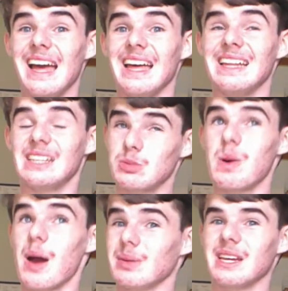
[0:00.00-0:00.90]
there's
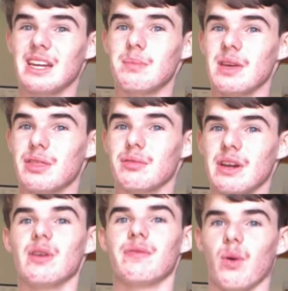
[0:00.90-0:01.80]
probably going to be 3
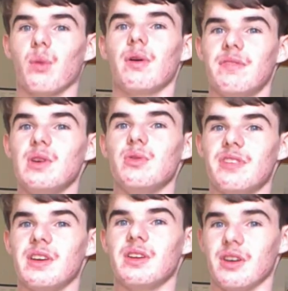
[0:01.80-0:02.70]
or 4 reviews
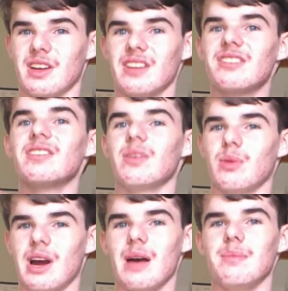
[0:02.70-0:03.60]
that you're going to see
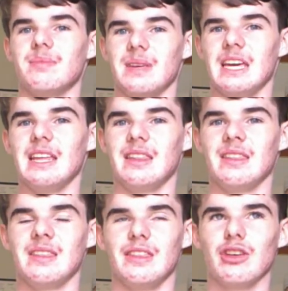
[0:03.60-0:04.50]
where I'm in
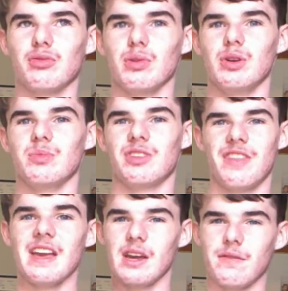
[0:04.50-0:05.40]
this room. So
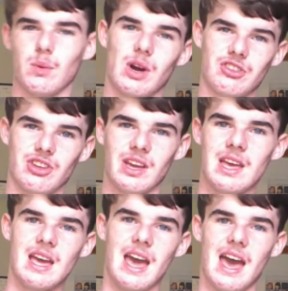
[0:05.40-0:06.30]
thank y'all for watching,
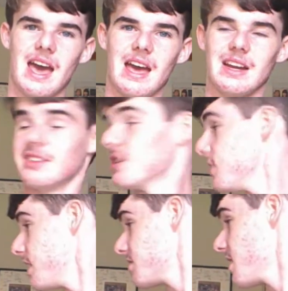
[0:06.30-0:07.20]
and until the
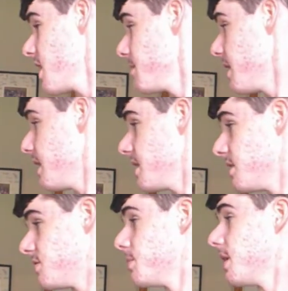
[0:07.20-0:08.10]
next time,
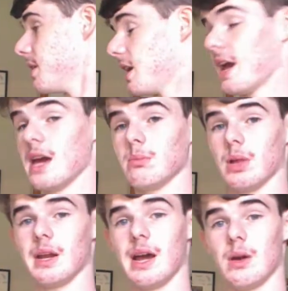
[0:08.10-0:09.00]
Easy Button and
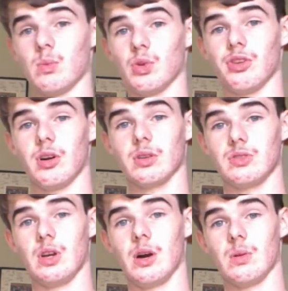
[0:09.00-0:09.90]
Bloodhound will talk to
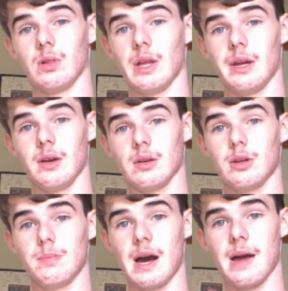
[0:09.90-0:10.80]
y'all later.
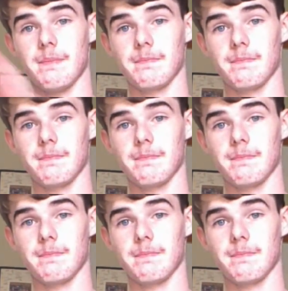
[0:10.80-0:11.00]
Goodbye.